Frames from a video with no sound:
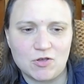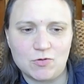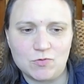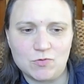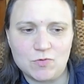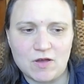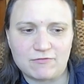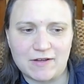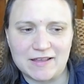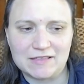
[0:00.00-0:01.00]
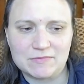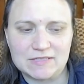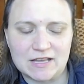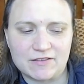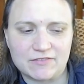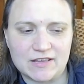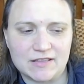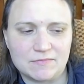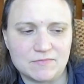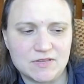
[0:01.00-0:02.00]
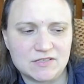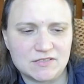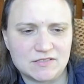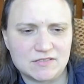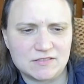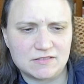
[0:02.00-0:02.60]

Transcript: who find themselves in the midst